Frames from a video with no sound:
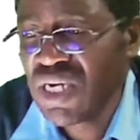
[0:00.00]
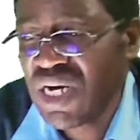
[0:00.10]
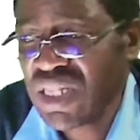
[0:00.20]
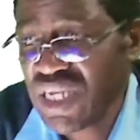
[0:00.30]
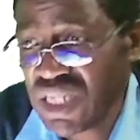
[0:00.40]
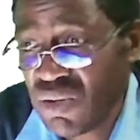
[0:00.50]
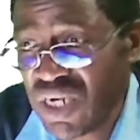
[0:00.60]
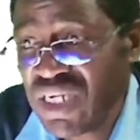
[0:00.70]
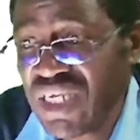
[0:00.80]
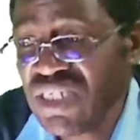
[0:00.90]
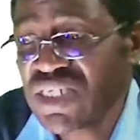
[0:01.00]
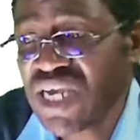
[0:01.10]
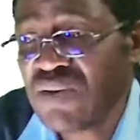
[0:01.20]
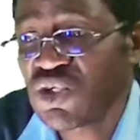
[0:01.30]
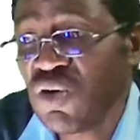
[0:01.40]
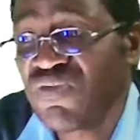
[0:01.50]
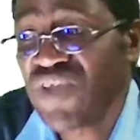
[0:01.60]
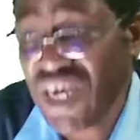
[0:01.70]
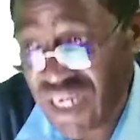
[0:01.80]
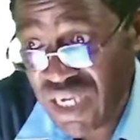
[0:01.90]
and the other one in terms of
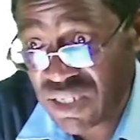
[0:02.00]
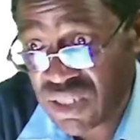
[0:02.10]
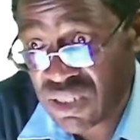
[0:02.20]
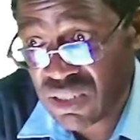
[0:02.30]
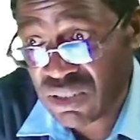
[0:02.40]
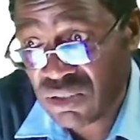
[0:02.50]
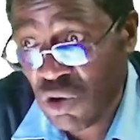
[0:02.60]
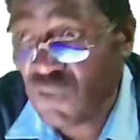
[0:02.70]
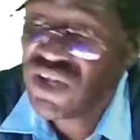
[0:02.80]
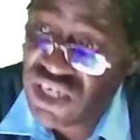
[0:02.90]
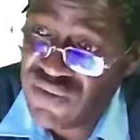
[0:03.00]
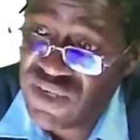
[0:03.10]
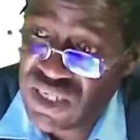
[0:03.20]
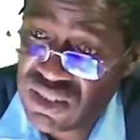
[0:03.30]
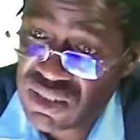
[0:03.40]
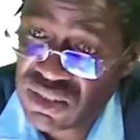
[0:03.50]
the arrears of the dividend.